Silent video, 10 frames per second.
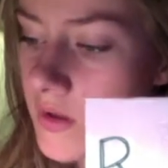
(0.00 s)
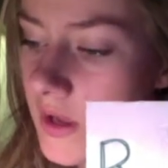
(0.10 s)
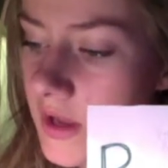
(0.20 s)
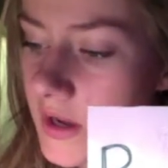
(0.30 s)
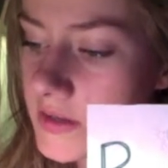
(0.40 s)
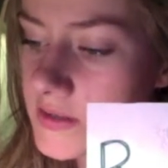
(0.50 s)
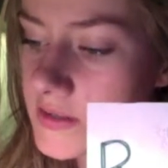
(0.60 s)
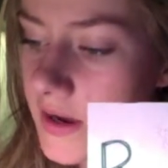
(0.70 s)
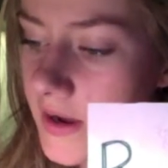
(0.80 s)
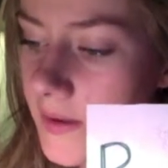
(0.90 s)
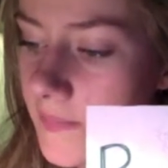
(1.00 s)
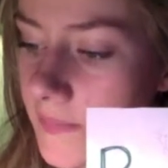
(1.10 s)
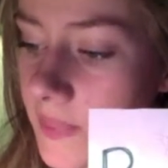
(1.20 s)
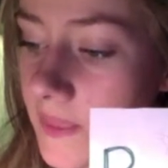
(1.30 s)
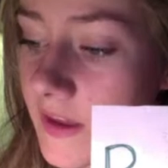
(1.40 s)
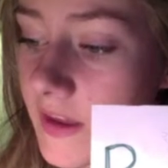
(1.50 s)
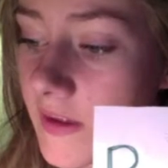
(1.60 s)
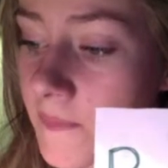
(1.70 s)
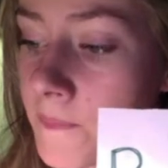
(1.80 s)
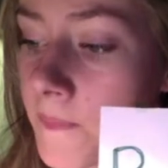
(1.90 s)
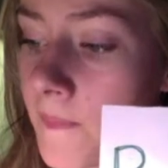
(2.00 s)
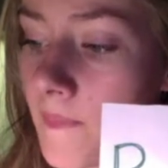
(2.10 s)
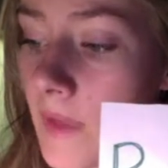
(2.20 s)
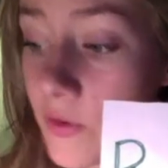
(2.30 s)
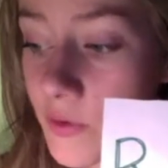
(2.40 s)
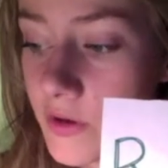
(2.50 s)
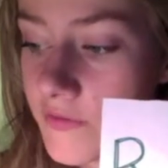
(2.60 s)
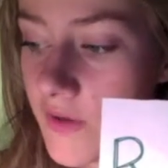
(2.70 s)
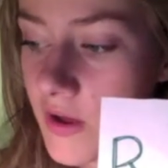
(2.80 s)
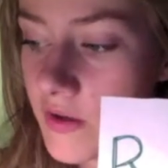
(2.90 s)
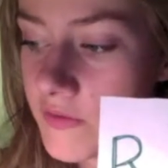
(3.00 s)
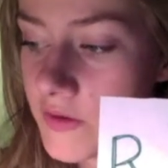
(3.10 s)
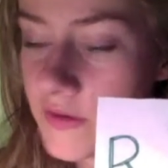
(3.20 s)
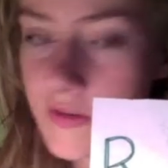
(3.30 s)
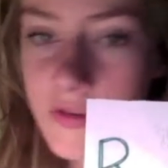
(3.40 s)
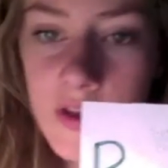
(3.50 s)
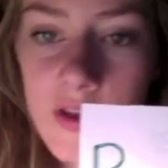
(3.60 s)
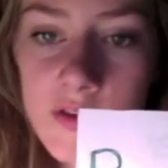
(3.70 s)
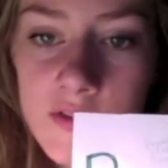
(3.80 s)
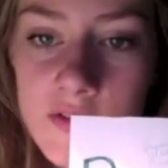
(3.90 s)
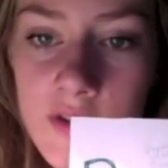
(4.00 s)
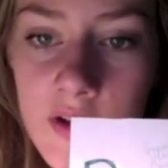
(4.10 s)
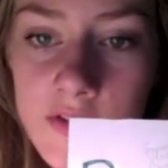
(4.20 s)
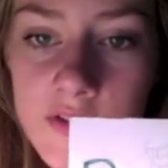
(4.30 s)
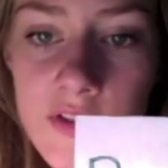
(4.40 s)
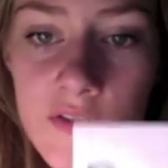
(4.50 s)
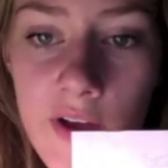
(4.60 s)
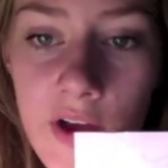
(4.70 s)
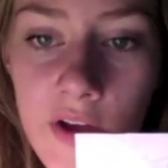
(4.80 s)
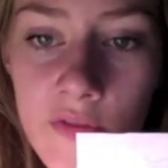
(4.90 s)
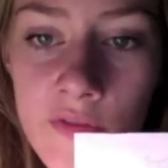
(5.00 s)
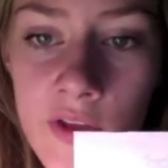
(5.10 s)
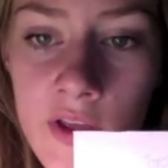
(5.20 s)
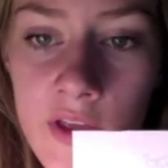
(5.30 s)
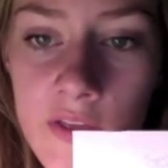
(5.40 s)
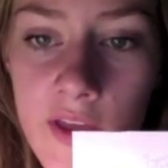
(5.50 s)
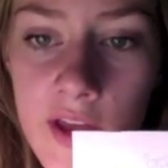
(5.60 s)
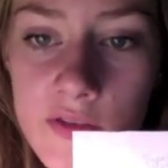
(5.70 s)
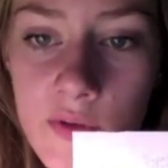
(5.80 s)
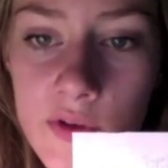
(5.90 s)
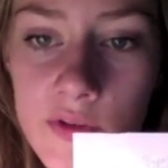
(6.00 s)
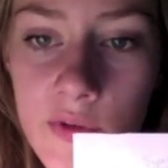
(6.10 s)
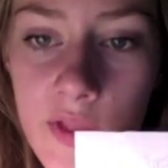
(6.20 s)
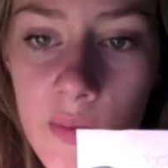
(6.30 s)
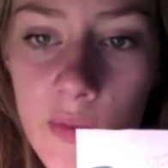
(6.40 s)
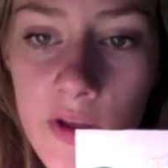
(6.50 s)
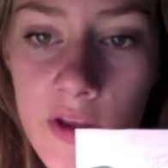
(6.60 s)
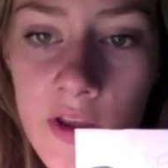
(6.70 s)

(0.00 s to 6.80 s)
And the aortic valve is obviously the valve that is going to allow blood